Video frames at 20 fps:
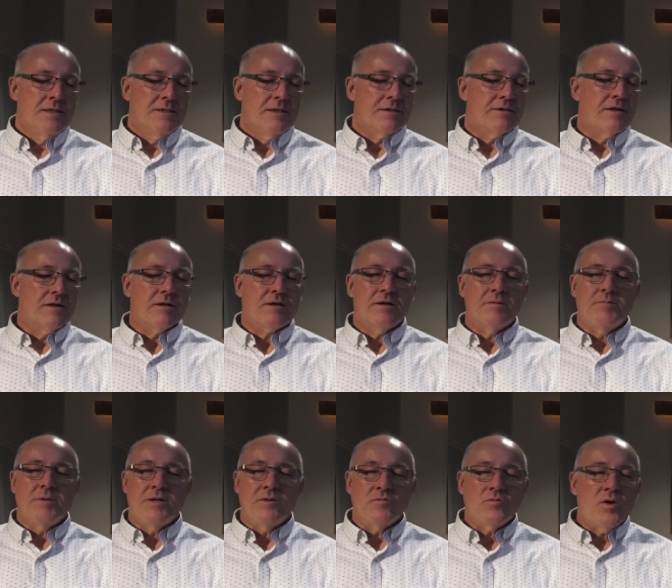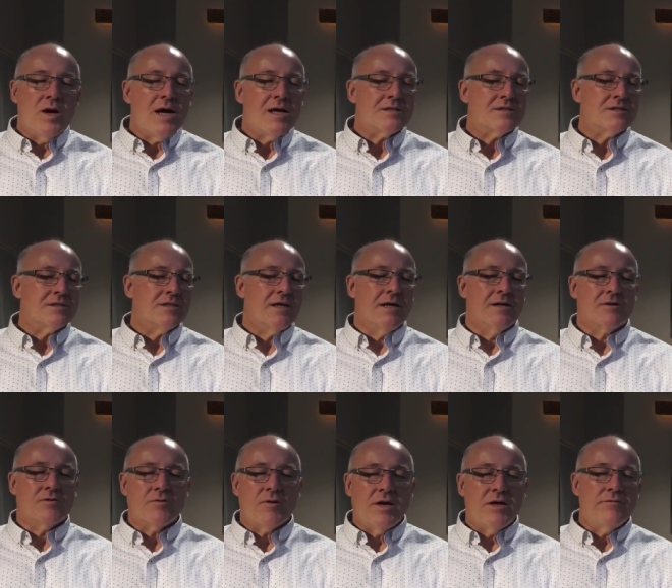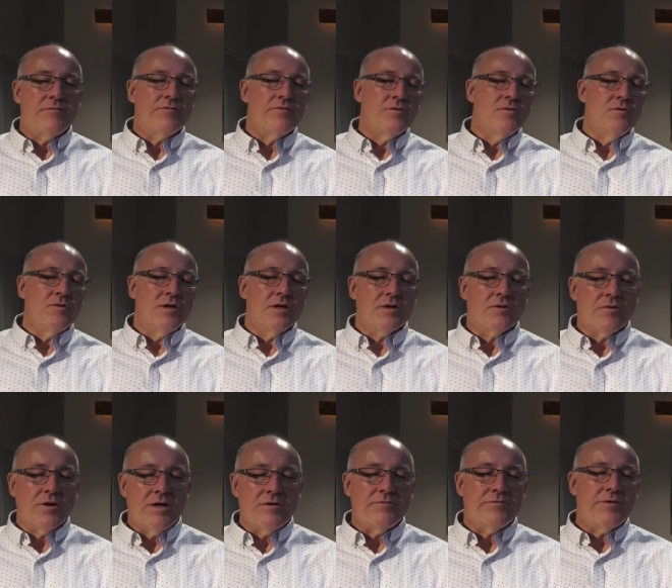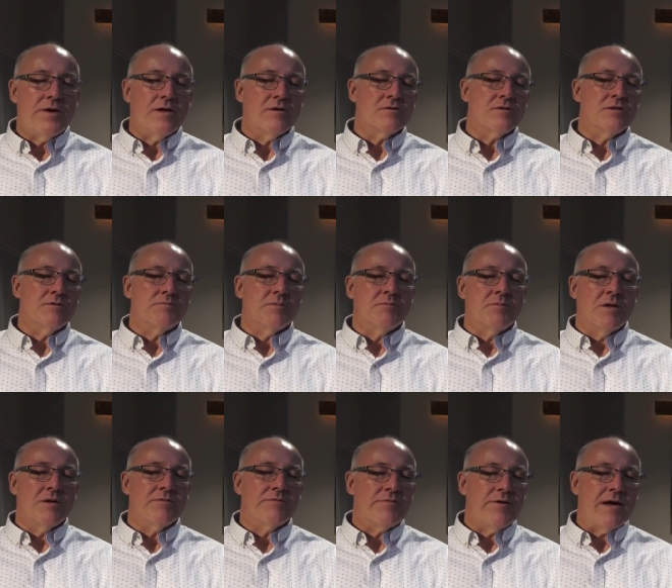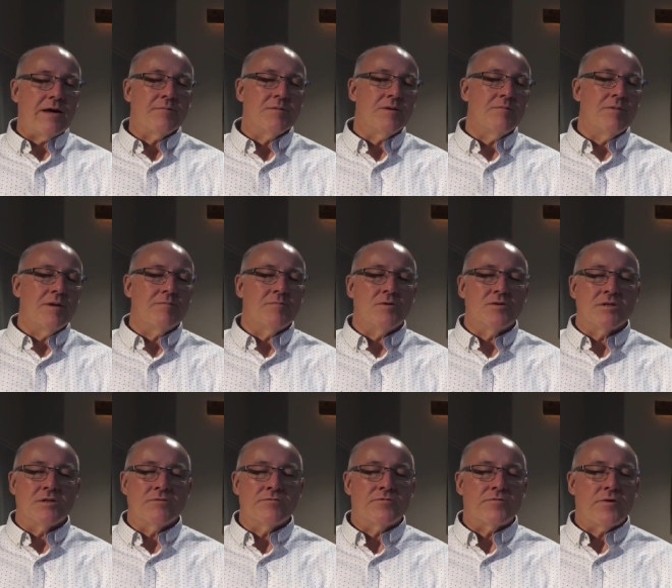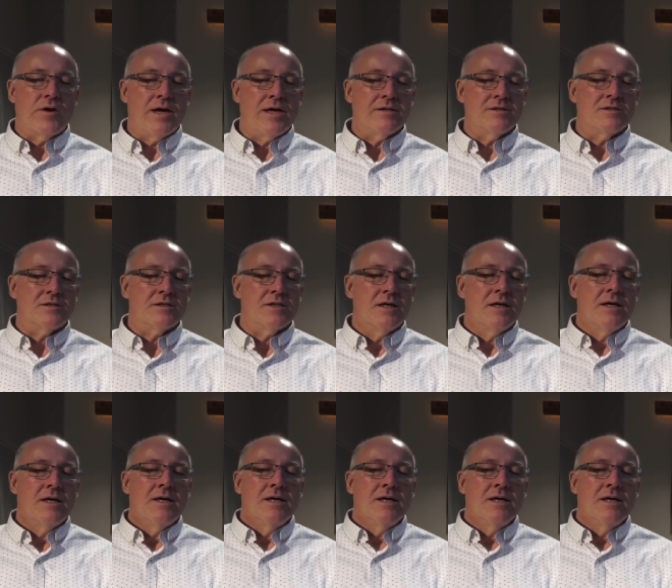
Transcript: that there can be rest and great food and great fellowship among family members and friends,